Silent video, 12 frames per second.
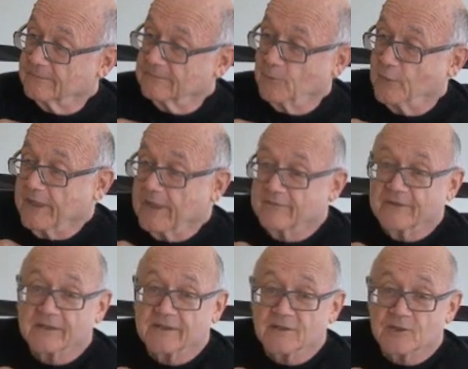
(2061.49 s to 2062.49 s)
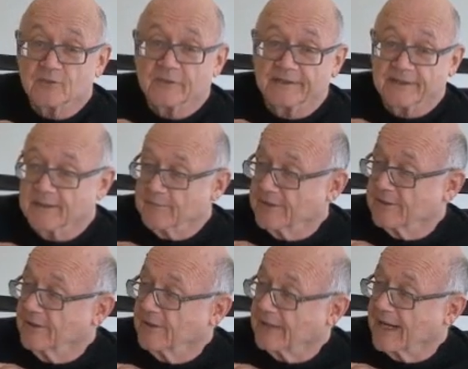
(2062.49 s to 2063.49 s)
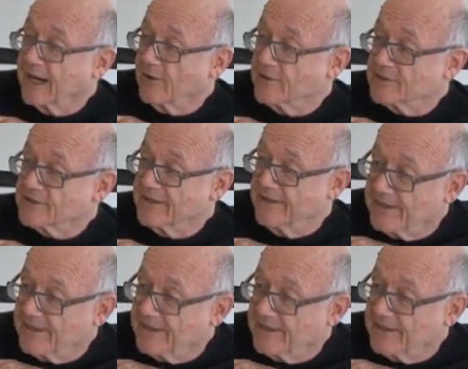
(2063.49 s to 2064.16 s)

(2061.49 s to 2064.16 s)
We have nothing to do with them. They're not ours.